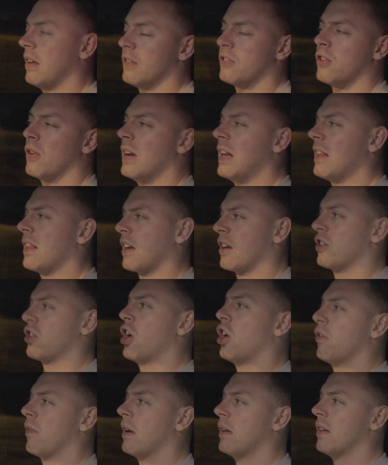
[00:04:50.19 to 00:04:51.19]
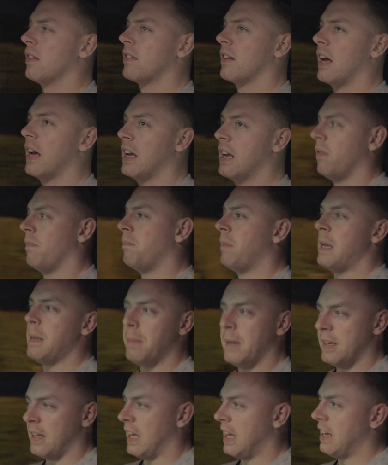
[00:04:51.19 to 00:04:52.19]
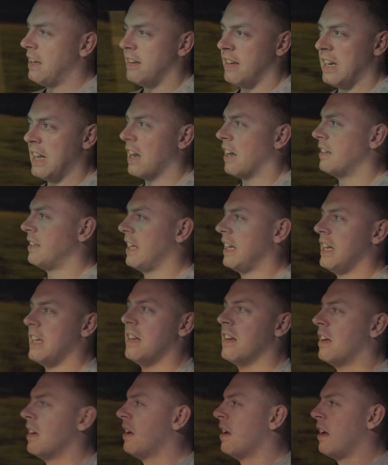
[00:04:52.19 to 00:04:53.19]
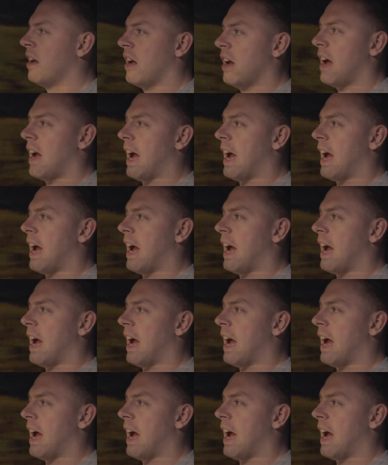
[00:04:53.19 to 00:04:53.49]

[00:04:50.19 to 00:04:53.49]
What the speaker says: So at least I can turn around and say BPD, DID,